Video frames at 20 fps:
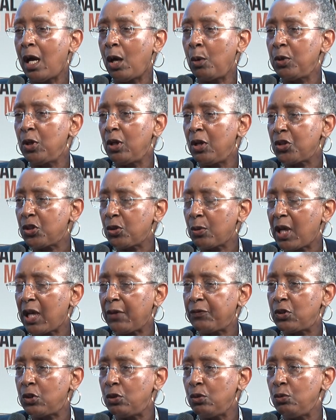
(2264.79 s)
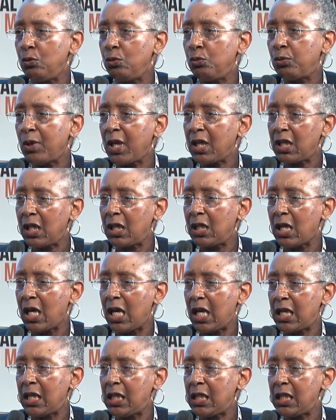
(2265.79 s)
We also have to
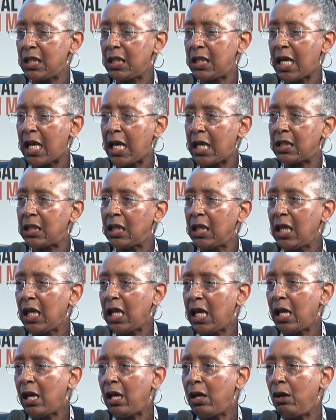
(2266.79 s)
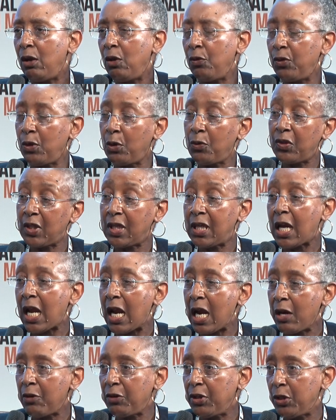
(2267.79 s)
recognize that although the
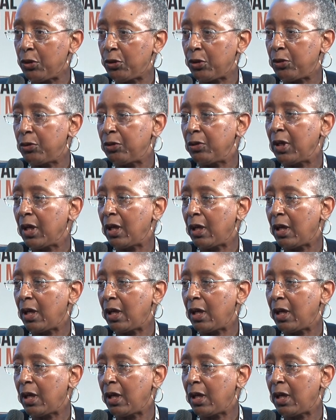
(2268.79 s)
carrier